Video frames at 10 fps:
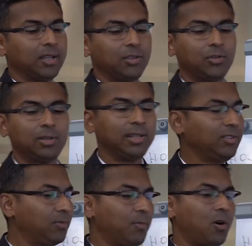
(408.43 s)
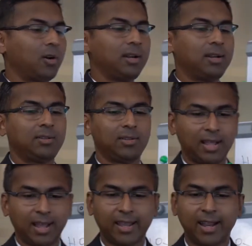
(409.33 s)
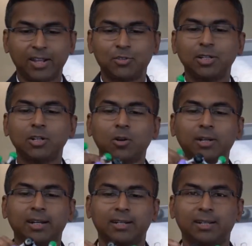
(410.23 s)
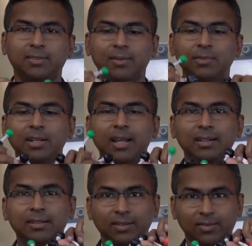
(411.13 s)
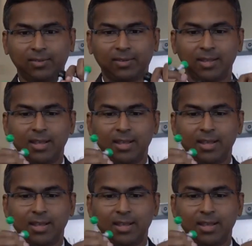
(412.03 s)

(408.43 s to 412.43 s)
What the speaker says: So this bond can actually rotate something like this,